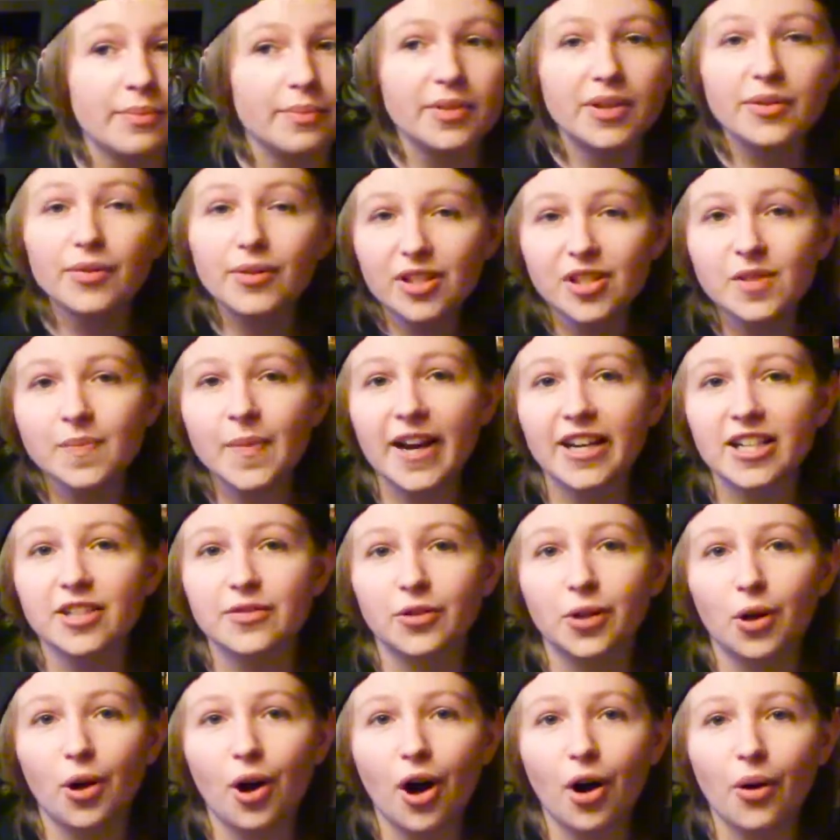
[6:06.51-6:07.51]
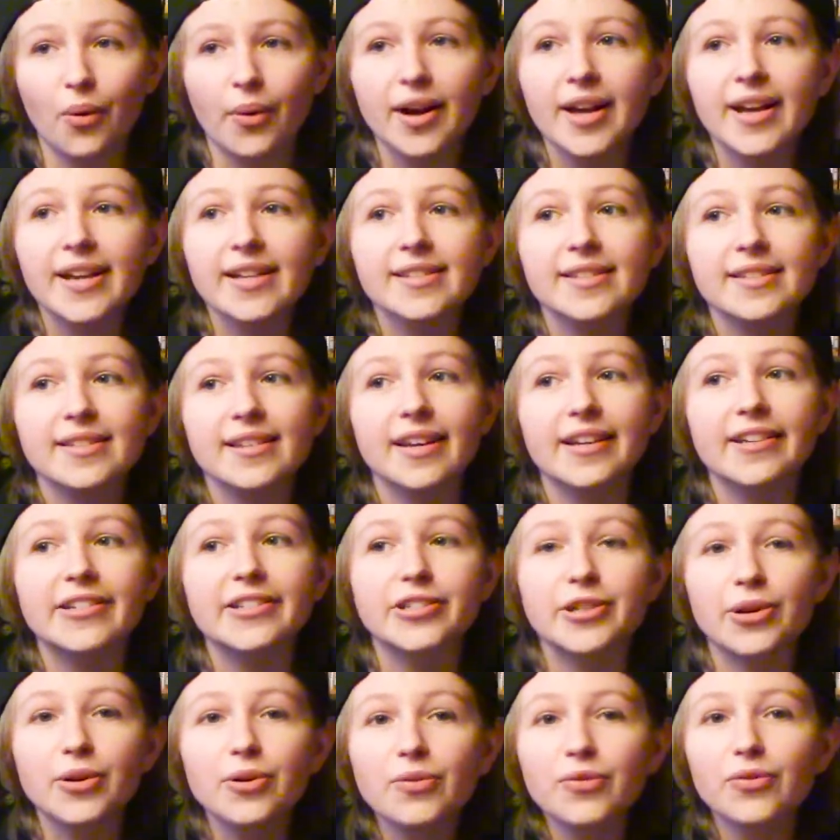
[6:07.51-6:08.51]
Be respectful always,
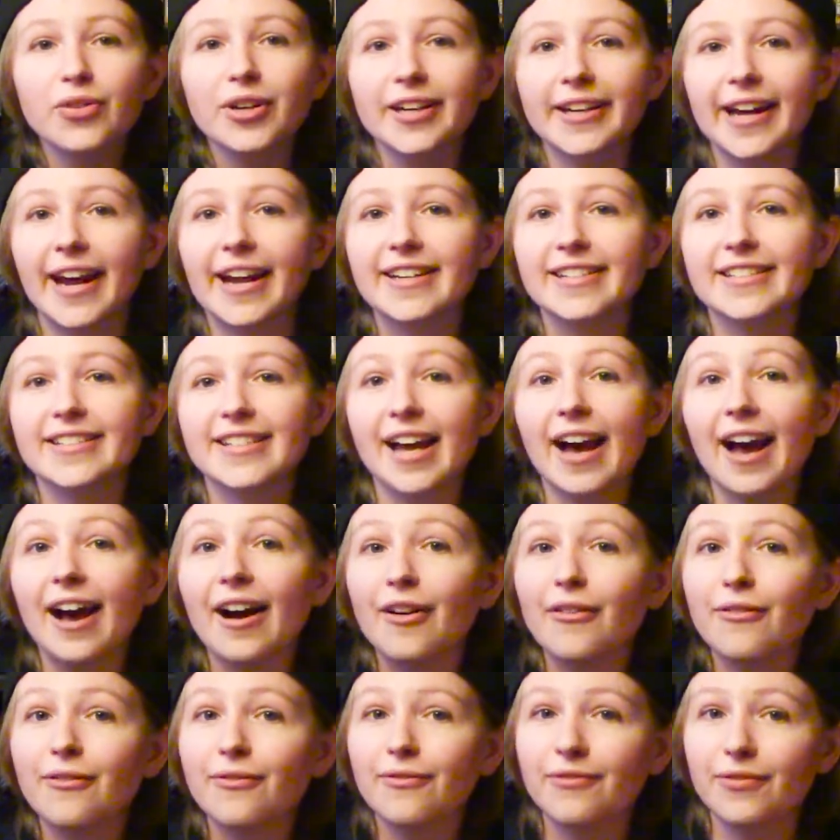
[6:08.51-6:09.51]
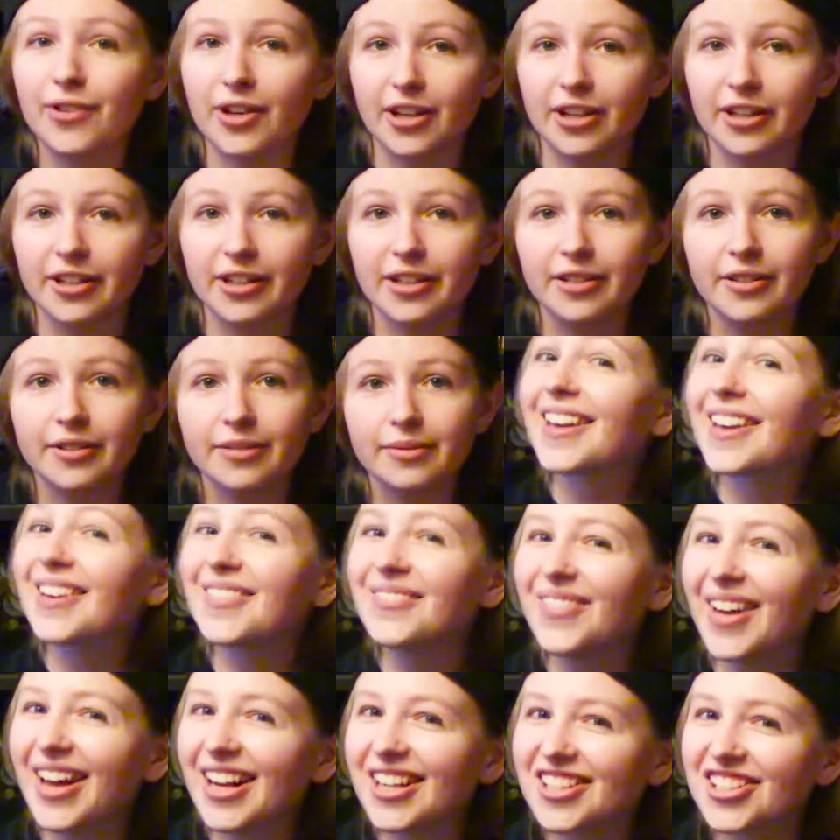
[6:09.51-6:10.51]
and don't forget to have fun.
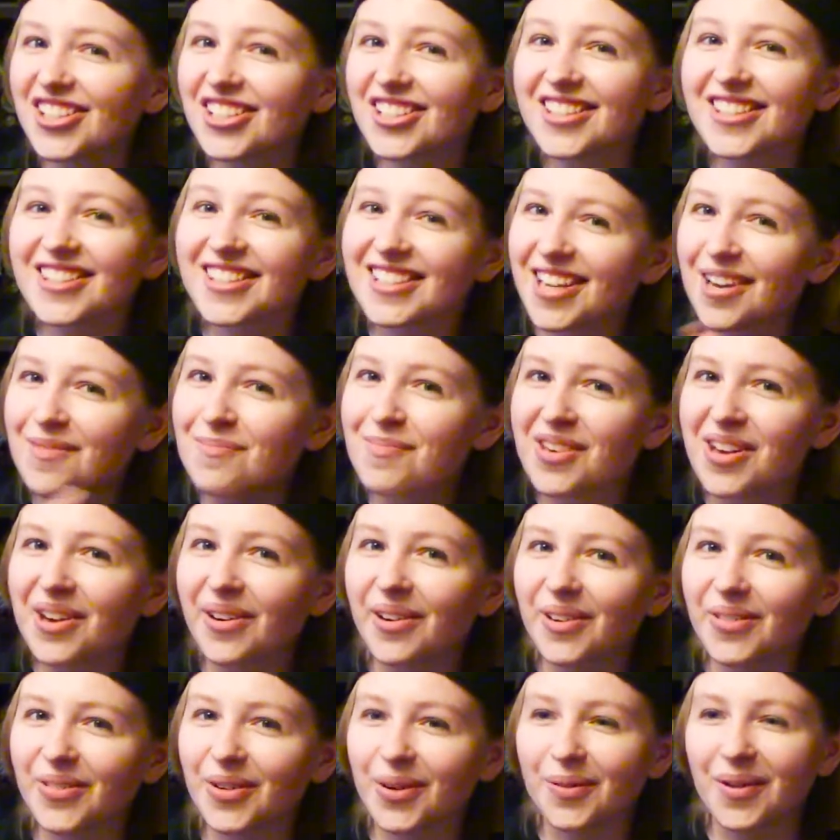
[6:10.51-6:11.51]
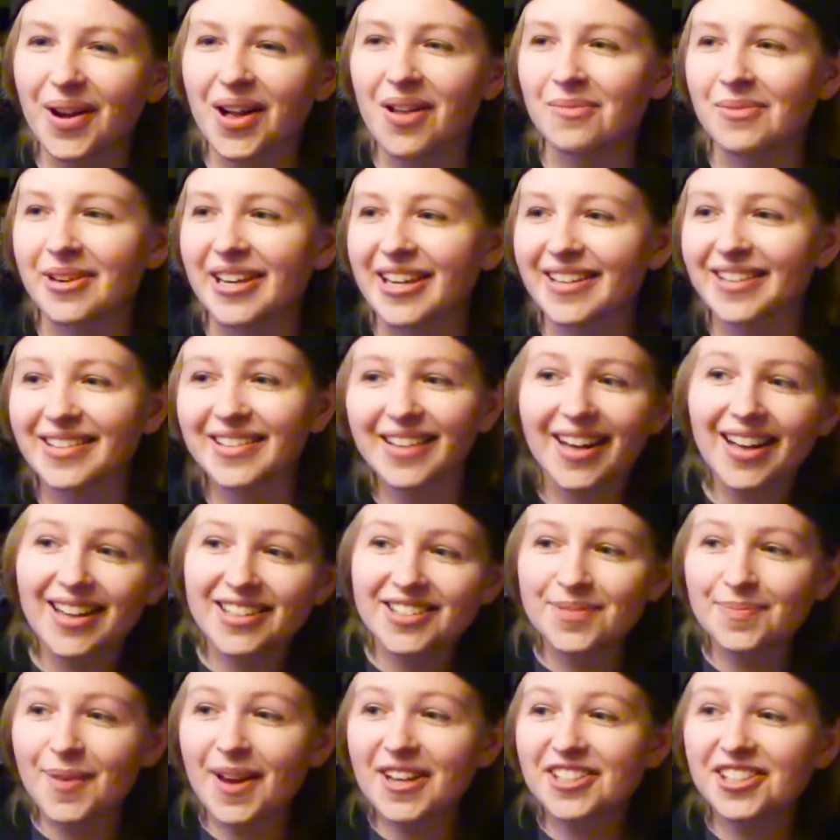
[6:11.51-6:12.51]
Conventions can be overwhelming,
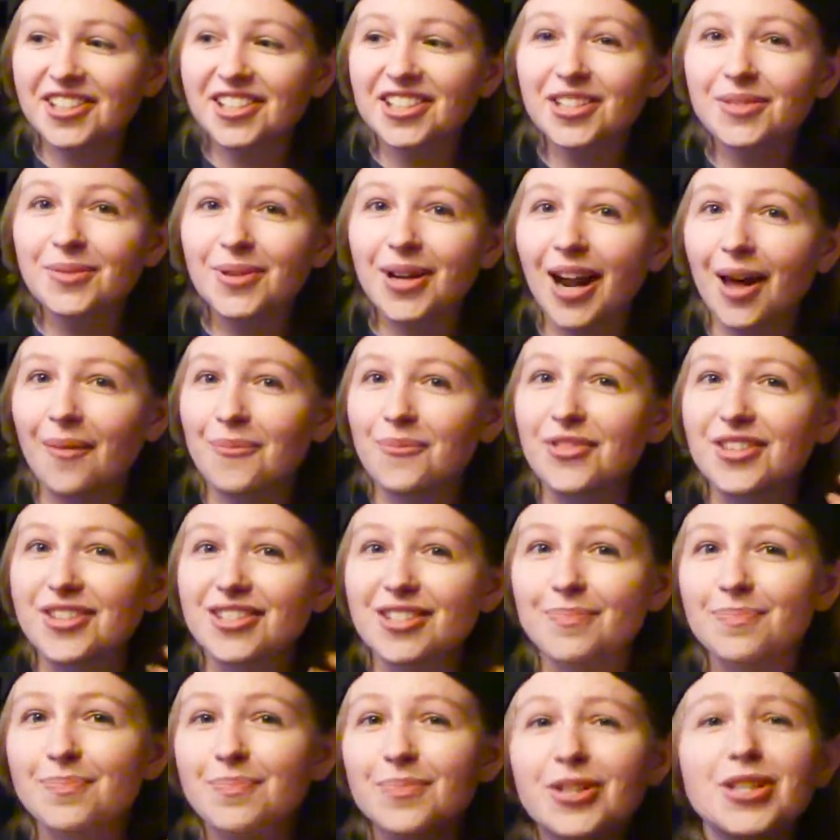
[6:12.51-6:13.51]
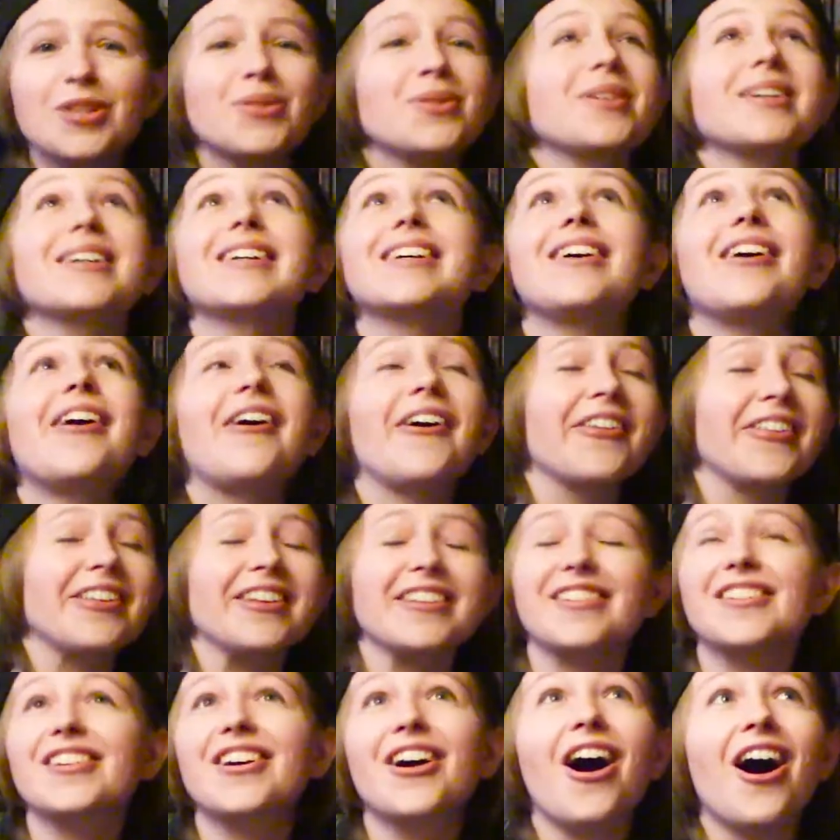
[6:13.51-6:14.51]
especially when I'm spewing all
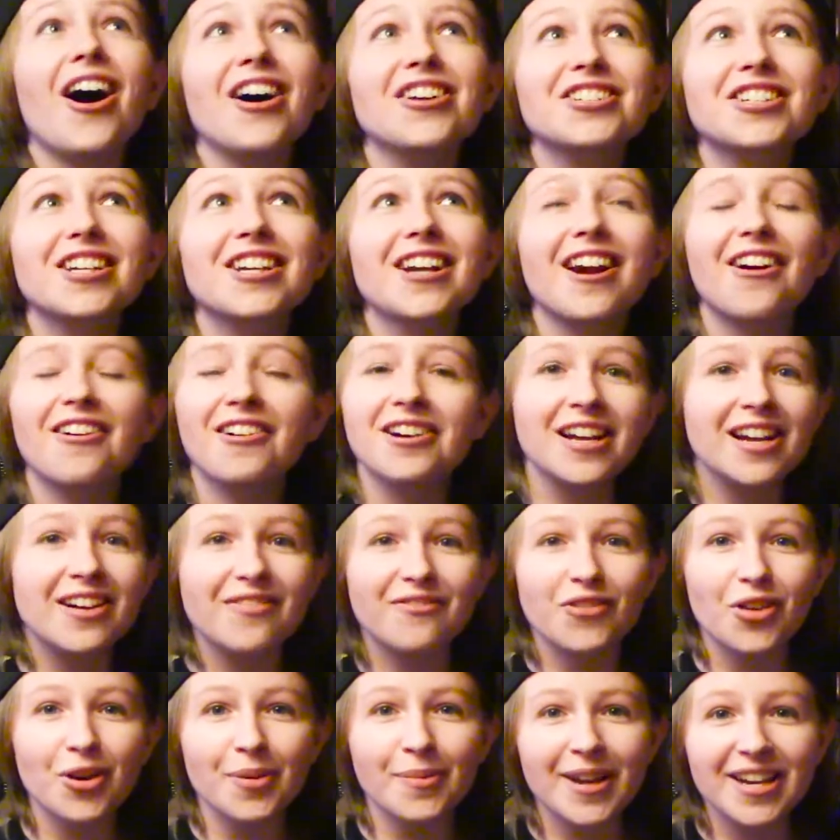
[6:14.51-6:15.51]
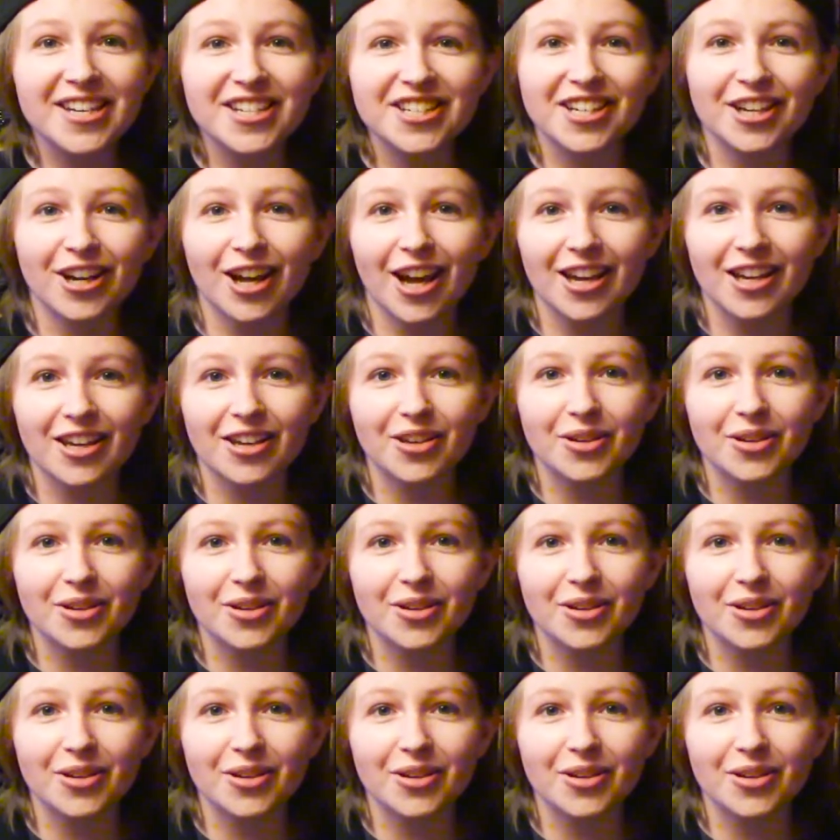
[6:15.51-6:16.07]
this cautionary information at